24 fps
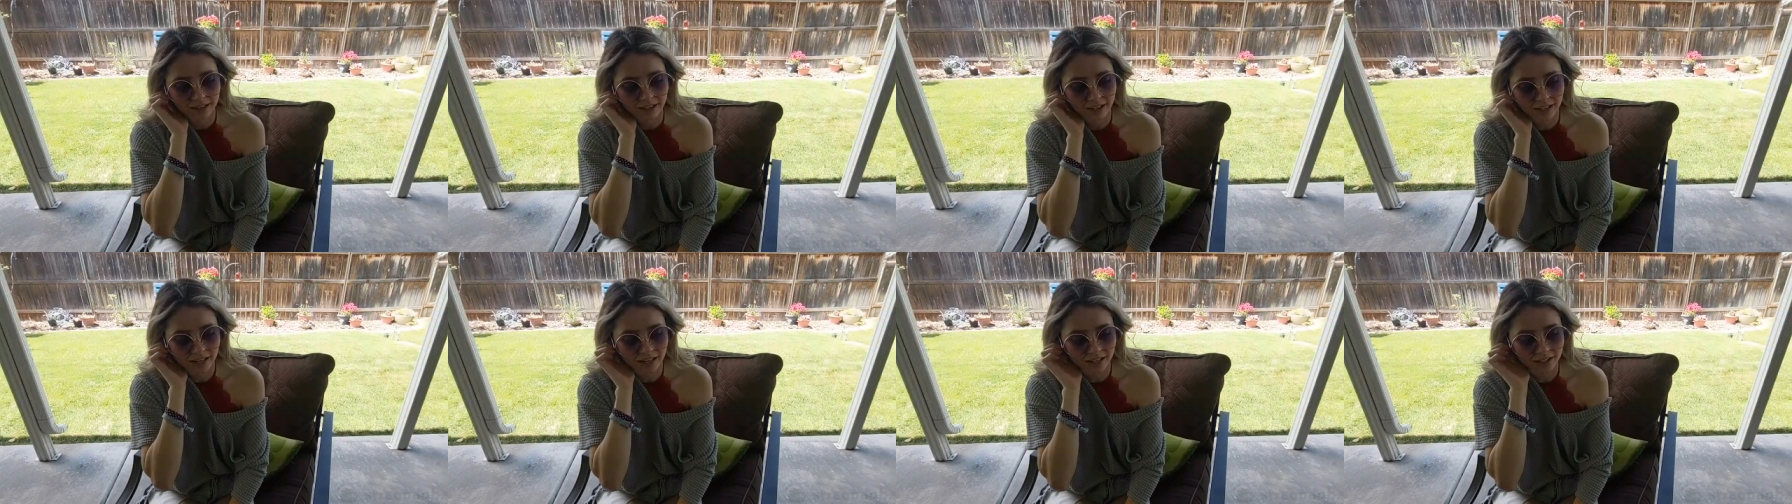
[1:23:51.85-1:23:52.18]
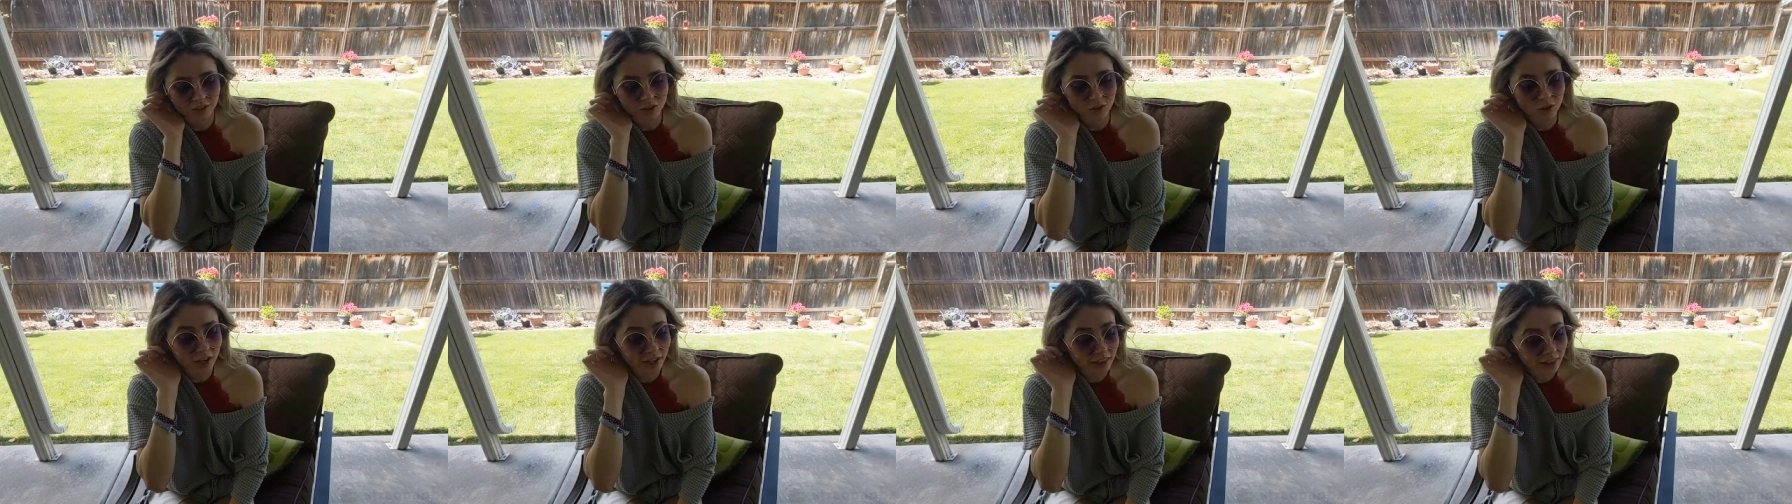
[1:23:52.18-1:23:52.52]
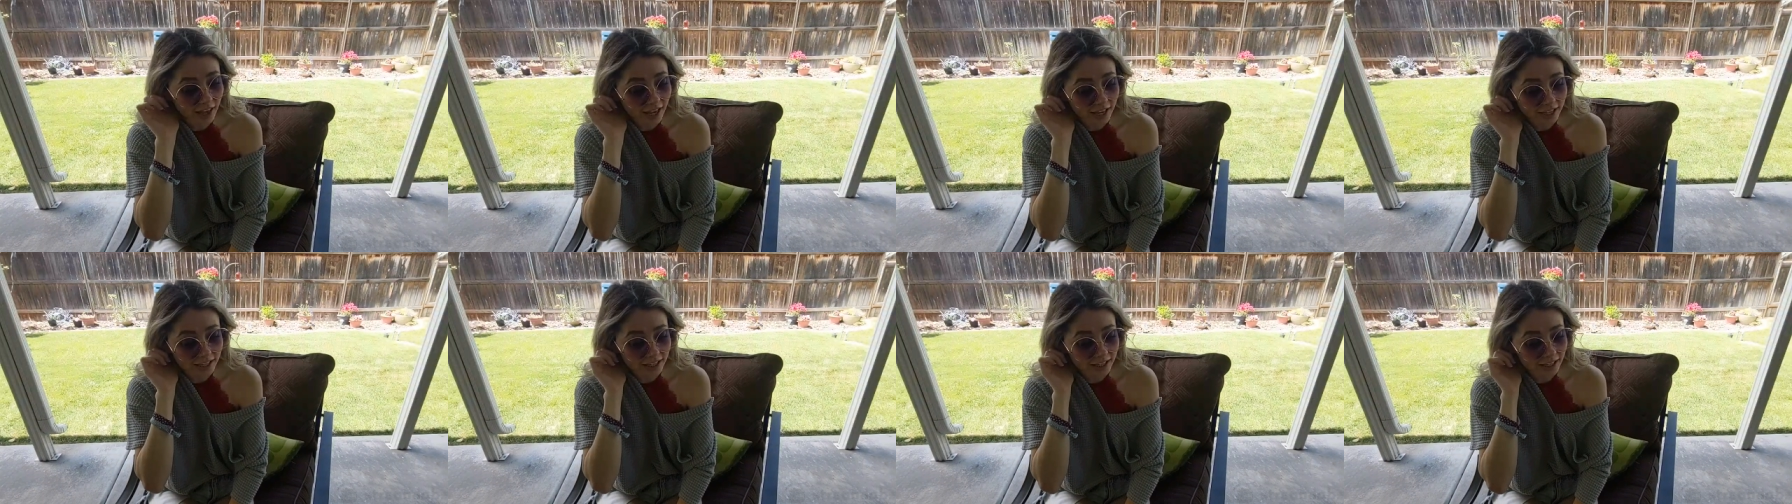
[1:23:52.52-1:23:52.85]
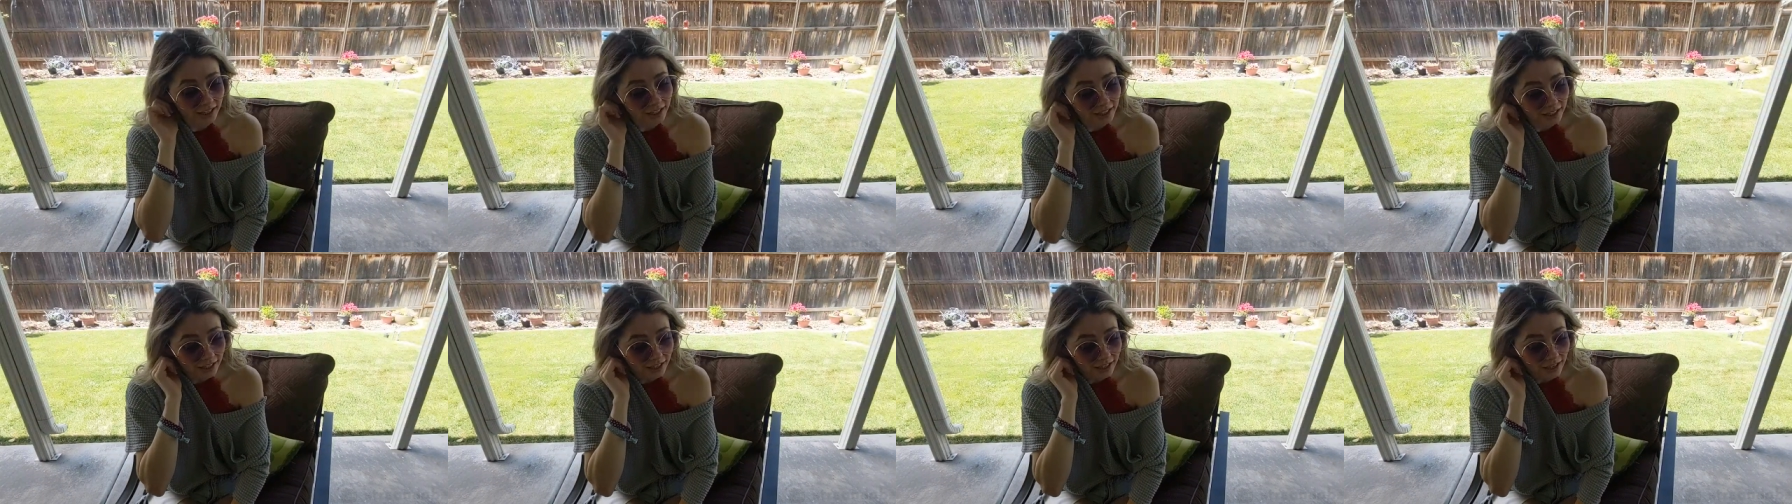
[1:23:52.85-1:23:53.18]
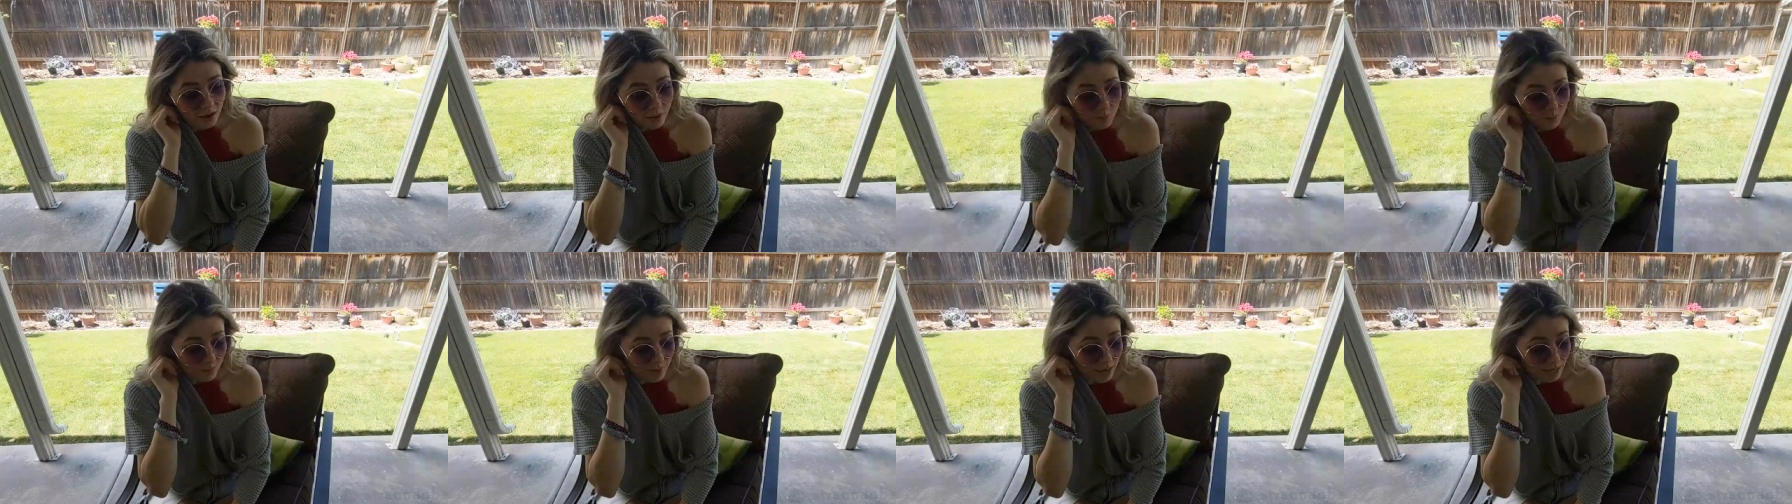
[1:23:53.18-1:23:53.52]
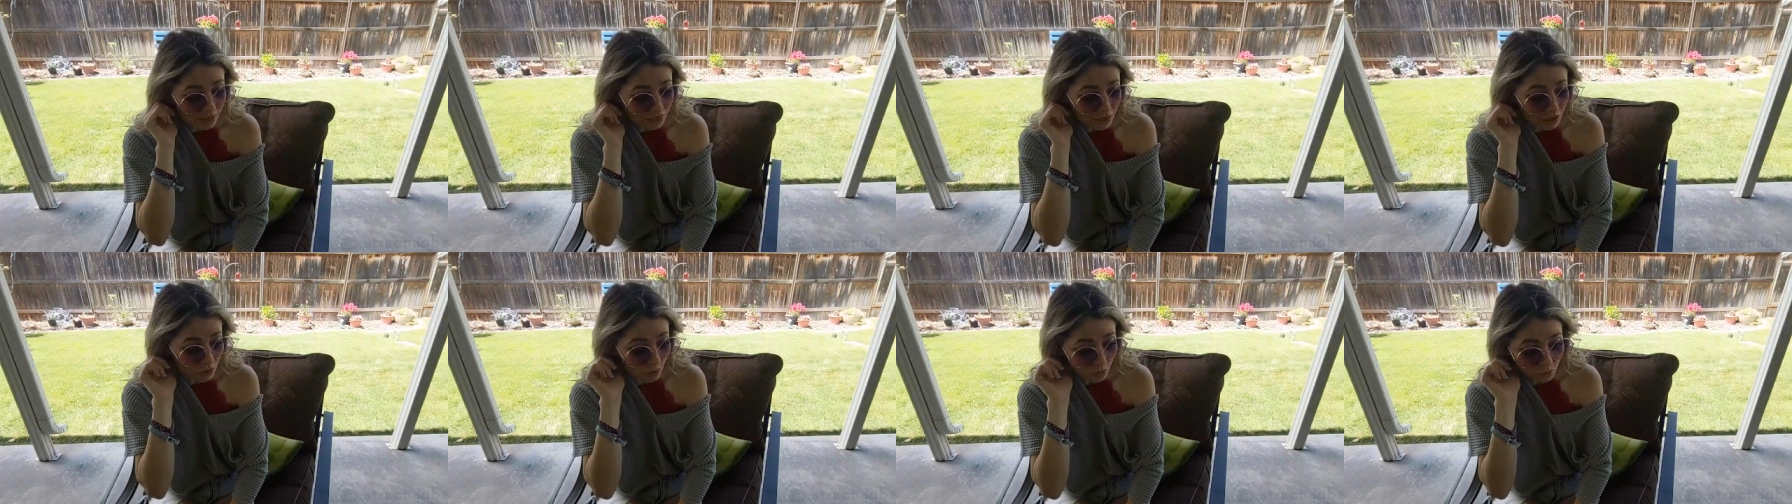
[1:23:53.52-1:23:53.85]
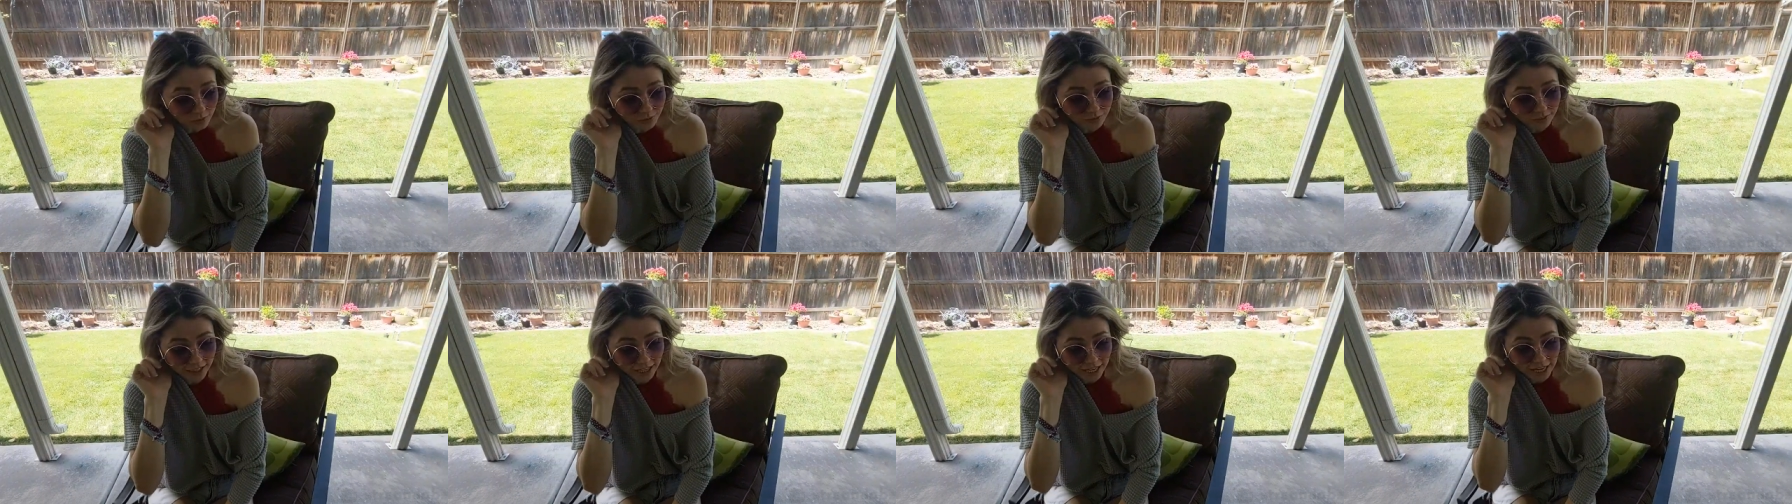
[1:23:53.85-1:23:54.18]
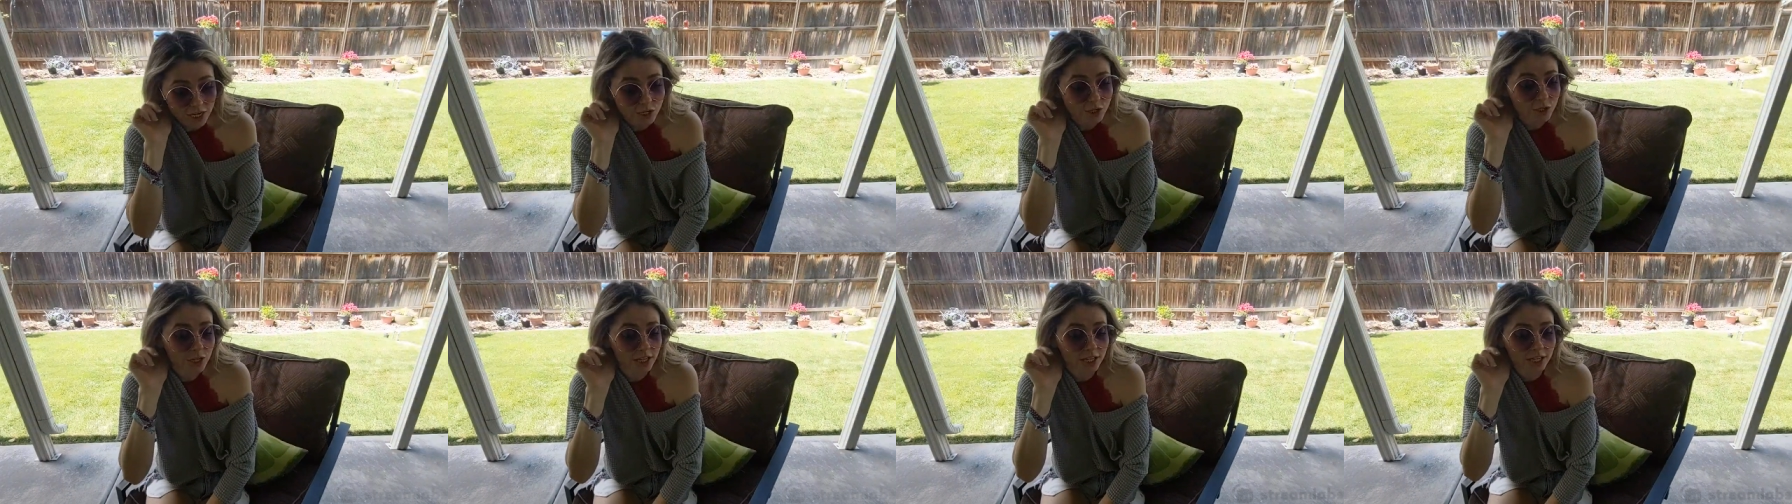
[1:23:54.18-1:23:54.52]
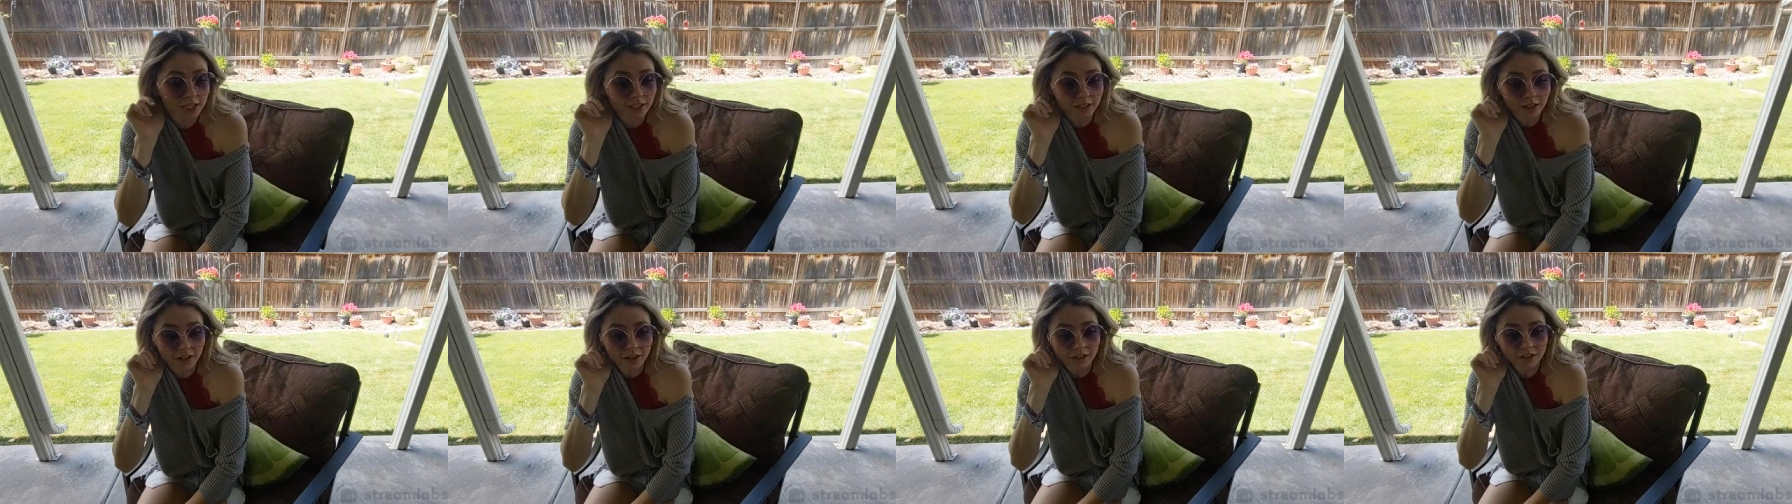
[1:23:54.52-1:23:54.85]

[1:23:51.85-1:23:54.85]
Uh, you can like make the notification